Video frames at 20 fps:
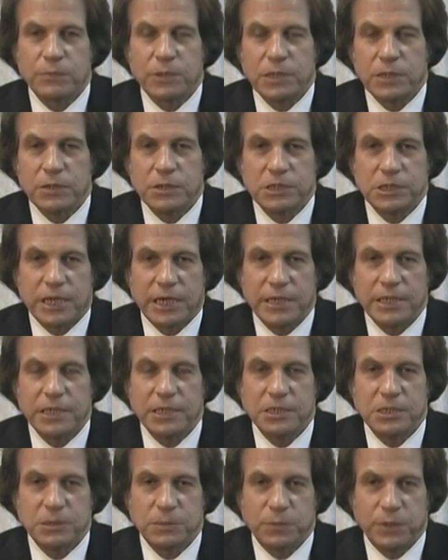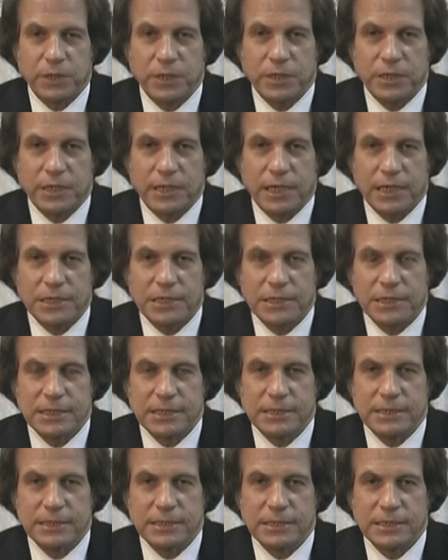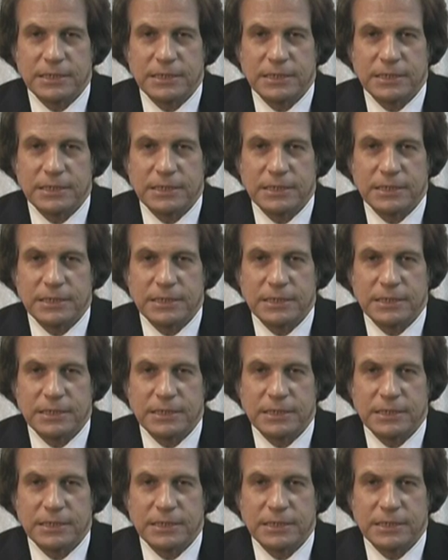to hear a psychic speak, and I said,